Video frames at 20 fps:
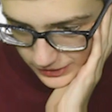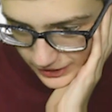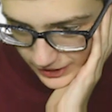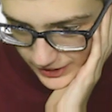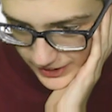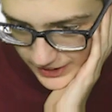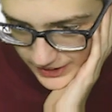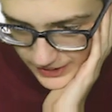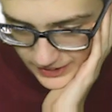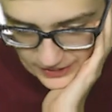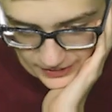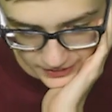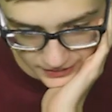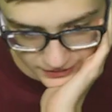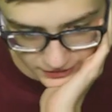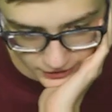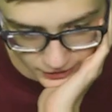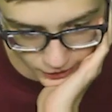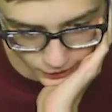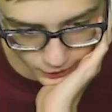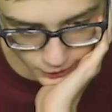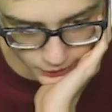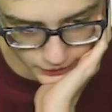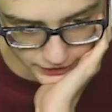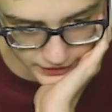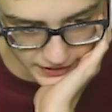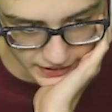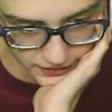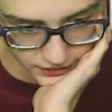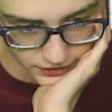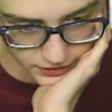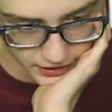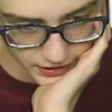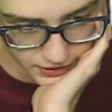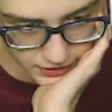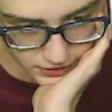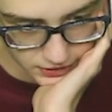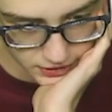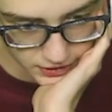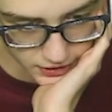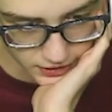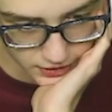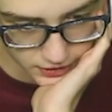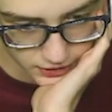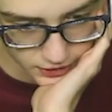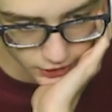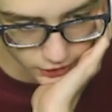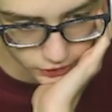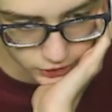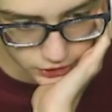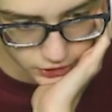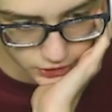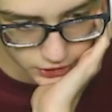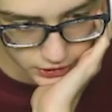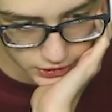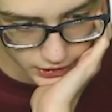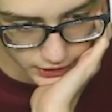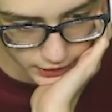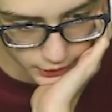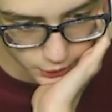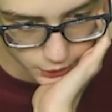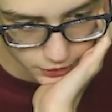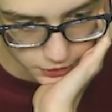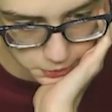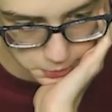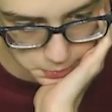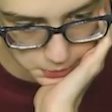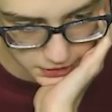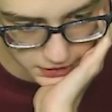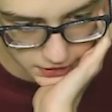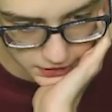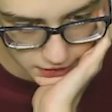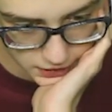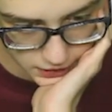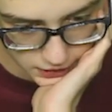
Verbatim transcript: funny. Don't know what that says, because obviously I don't speak.